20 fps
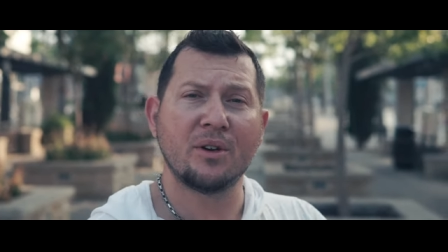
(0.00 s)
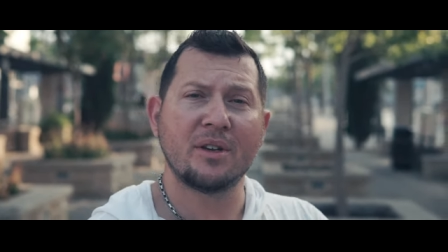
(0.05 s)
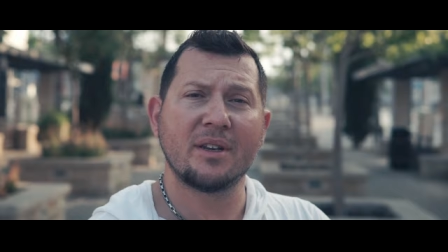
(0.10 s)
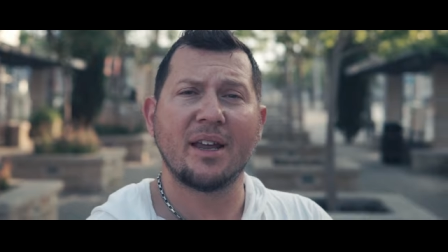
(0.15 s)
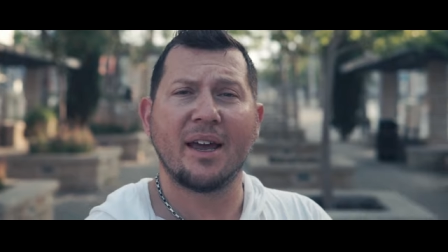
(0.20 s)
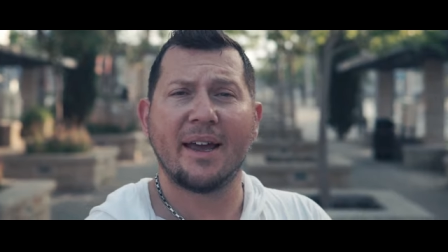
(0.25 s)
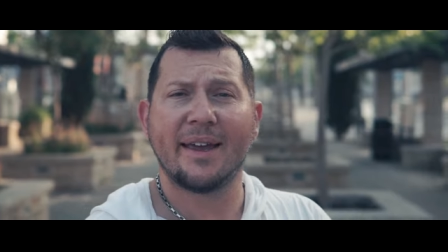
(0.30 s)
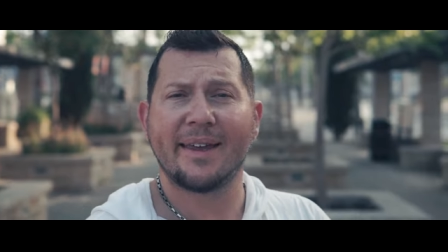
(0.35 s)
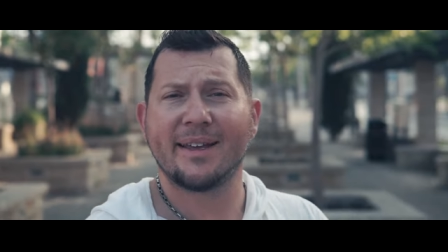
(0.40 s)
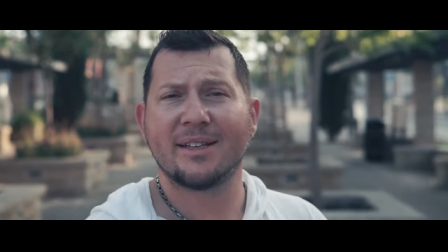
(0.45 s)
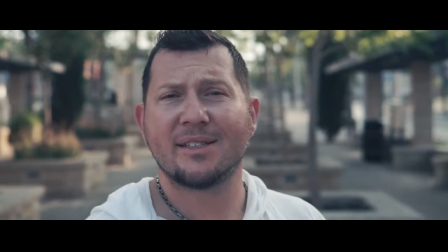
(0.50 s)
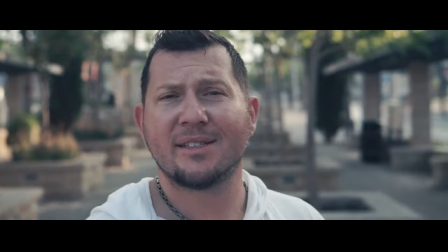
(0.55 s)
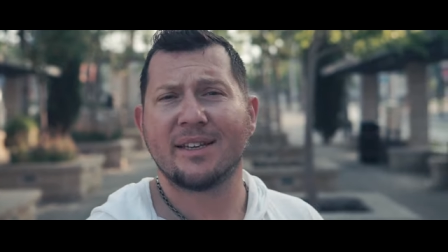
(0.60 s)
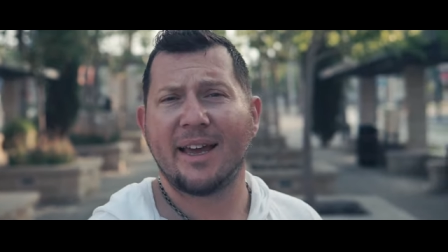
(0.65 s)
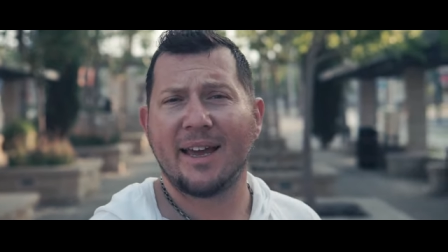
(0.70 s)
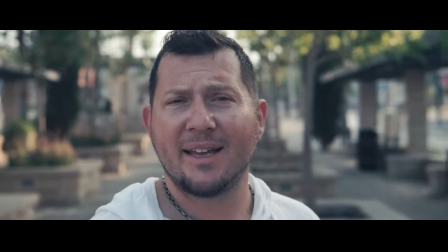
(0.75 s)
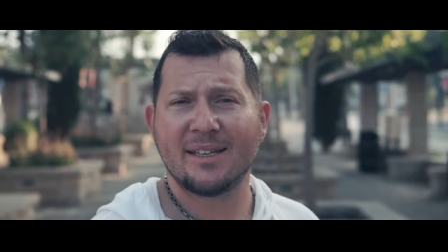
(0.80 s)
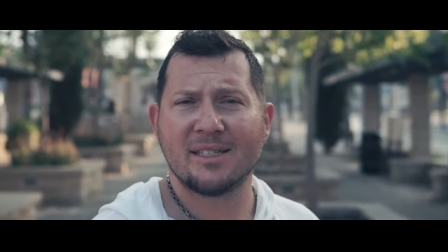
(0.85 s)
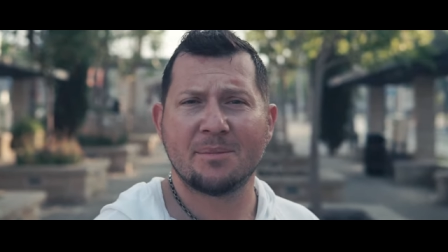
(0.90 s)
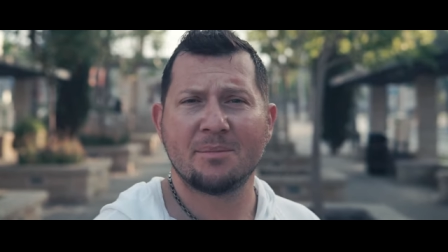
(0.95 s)
and I get to
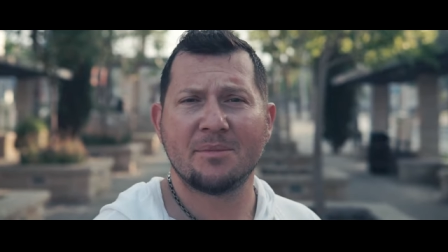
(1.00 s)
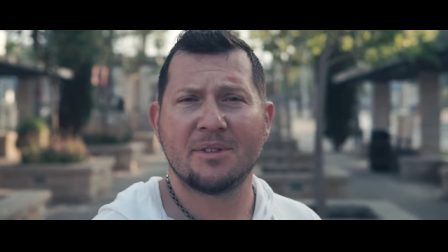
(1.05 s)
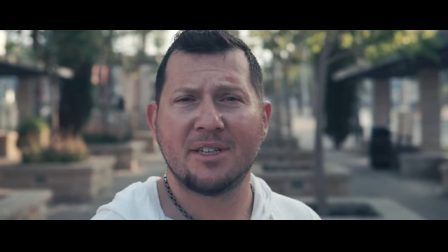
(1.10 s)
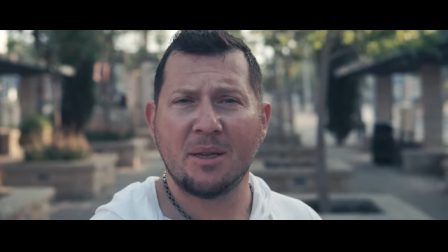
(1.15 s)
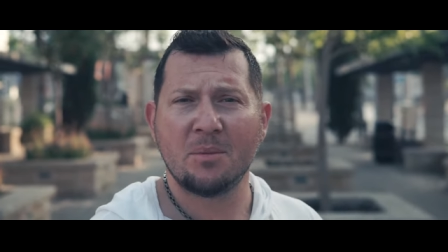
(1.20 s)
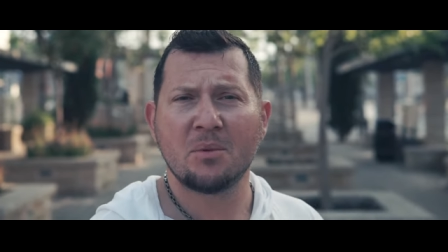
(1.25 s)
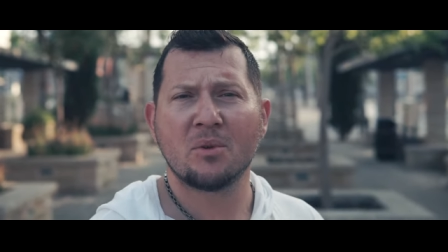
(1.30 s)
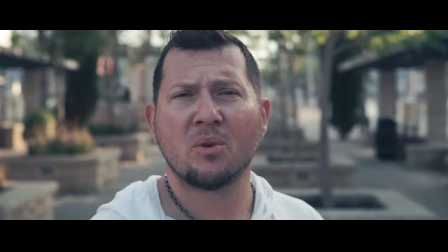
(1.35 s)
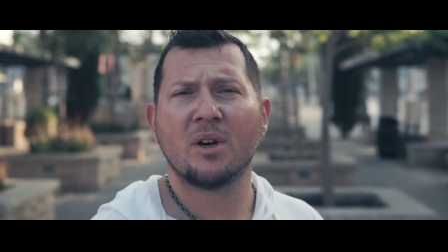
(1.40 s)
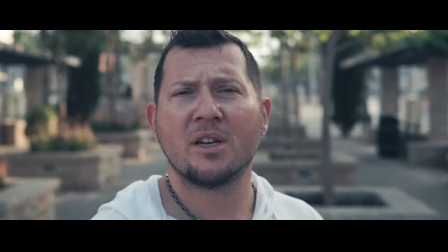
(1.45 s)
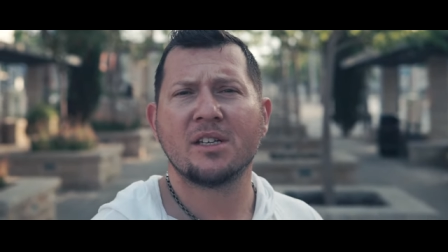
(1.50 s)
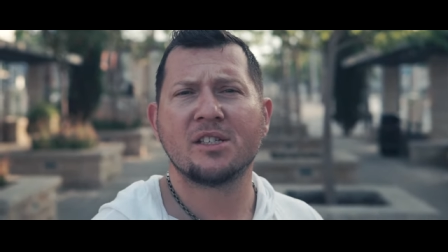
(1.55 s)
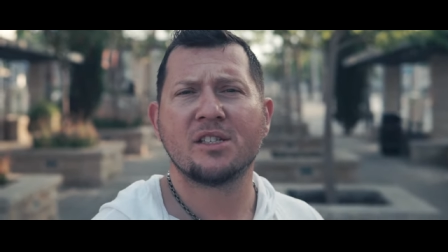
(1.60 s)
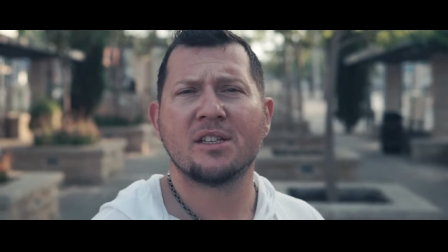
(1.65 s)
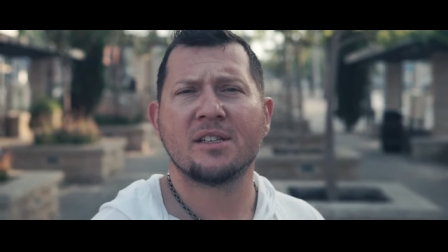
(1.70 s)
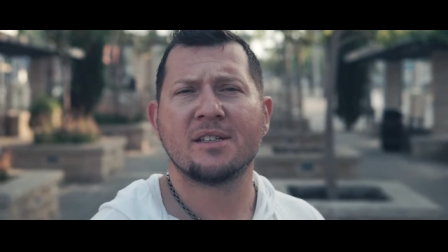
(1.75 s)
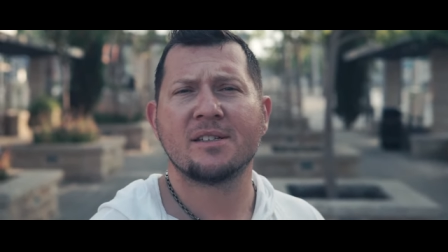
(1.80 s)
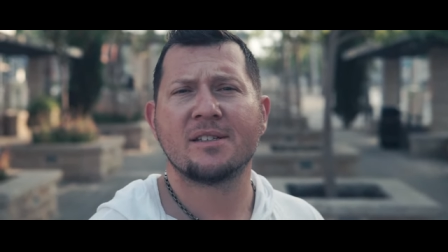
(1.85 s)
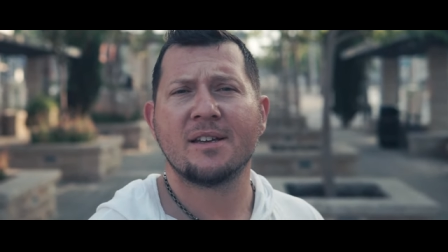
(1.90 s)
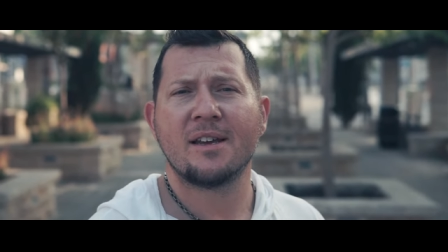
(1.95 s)
ask some deep
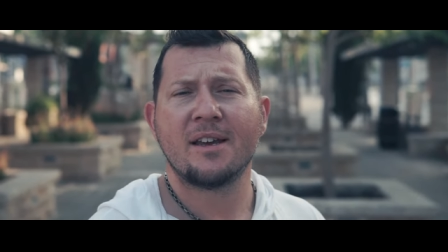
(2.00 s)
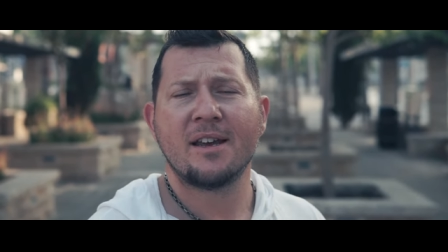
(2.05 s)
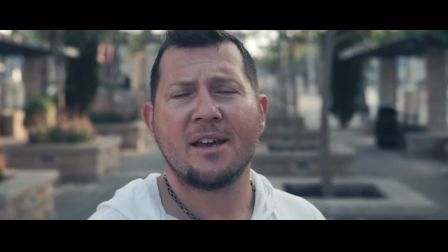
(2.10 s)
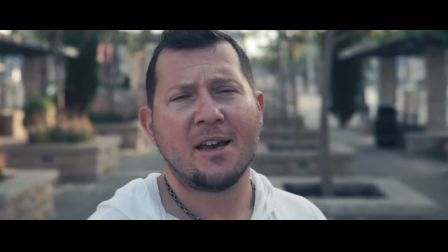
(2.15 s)
questions